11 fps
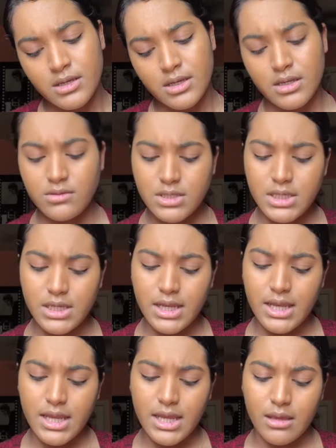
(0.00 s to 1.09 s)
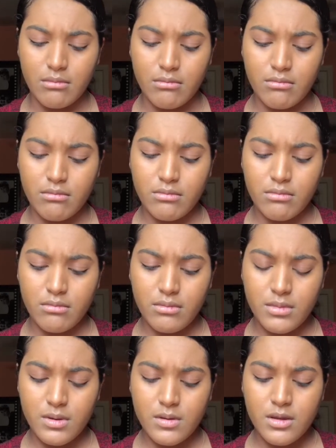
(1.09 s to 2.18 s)
don't see a name,
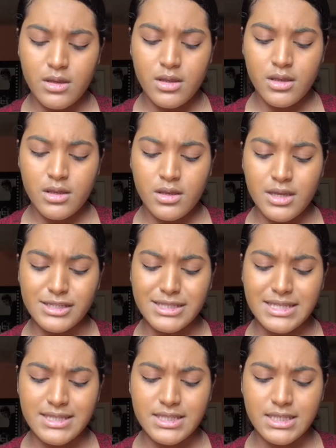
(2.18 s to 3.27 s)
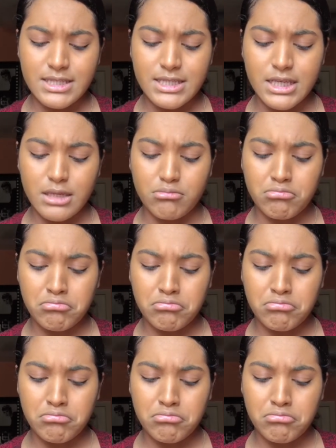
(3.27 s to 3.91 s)
it just says 16.